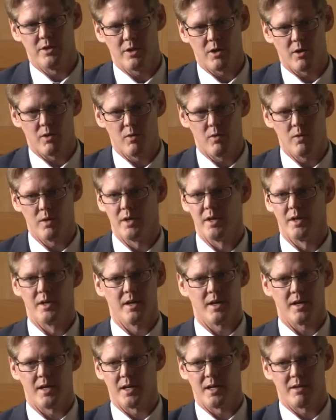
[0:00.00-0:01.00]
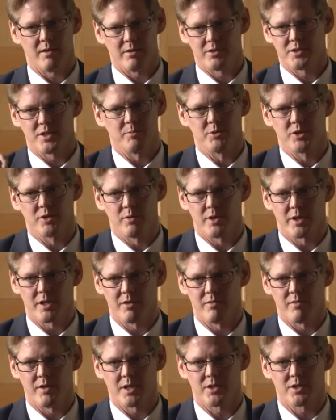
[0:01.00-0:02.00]
no uh, subsequent
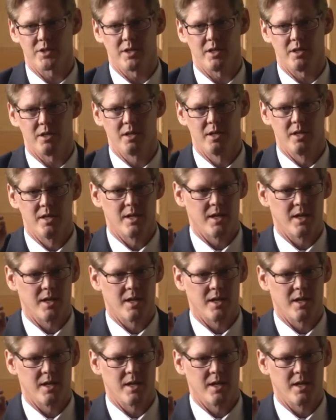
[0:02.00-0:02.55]
conviction.